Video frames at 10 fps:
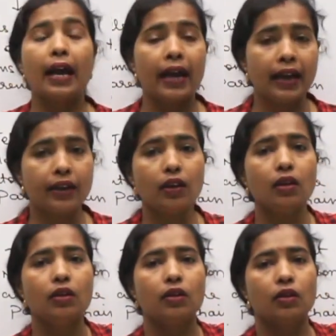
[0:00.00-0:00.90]
and
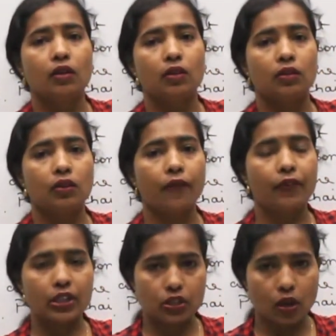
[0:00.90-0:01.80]
the
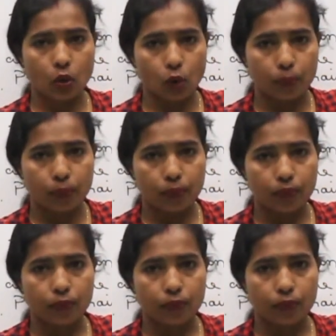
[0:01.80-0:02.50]
functional group,